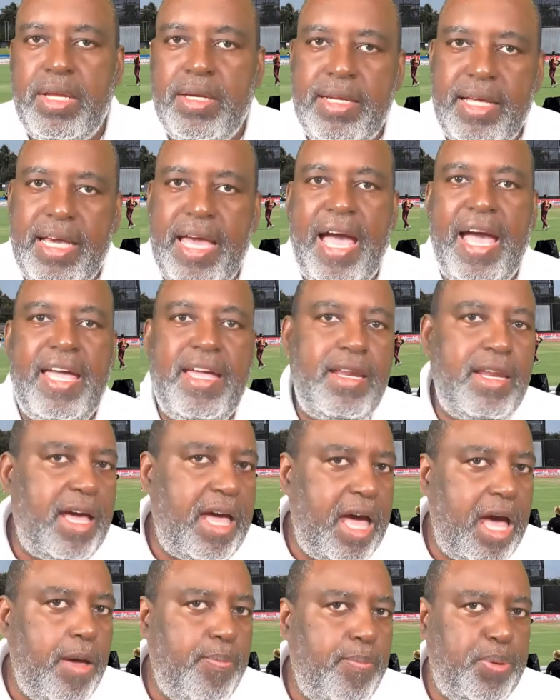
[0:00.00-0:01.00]
the Guyana
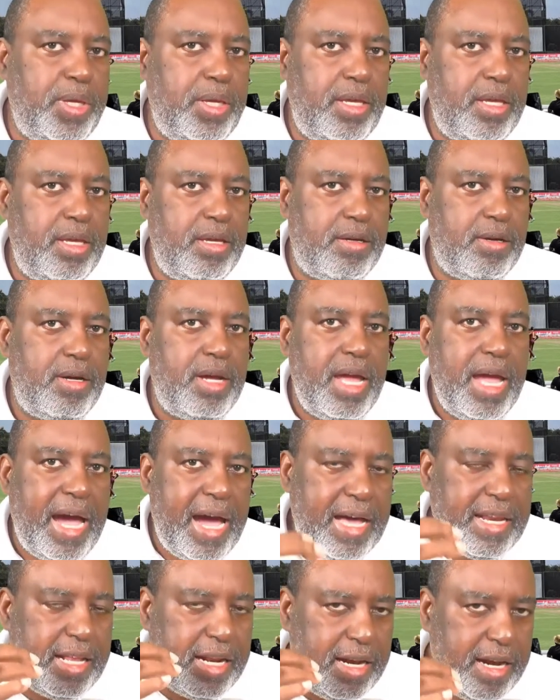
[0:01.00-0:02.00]
Harpy Eagle
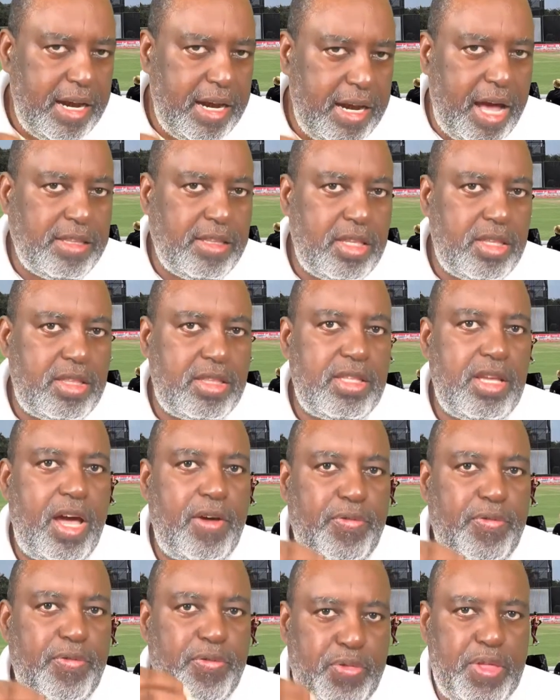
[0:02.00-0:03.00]
had a lot
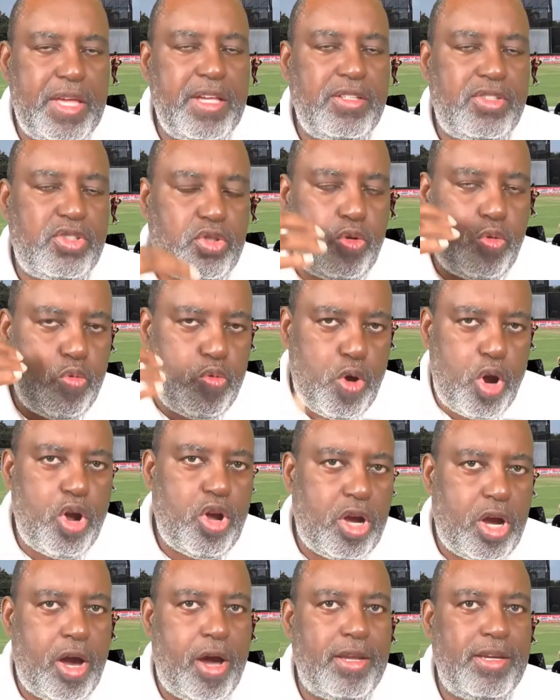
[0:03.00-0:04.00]
of things to
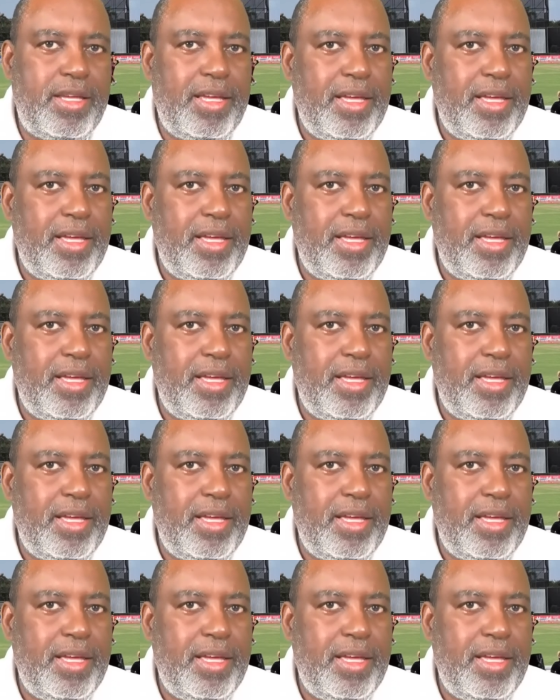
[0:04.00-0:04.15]
work on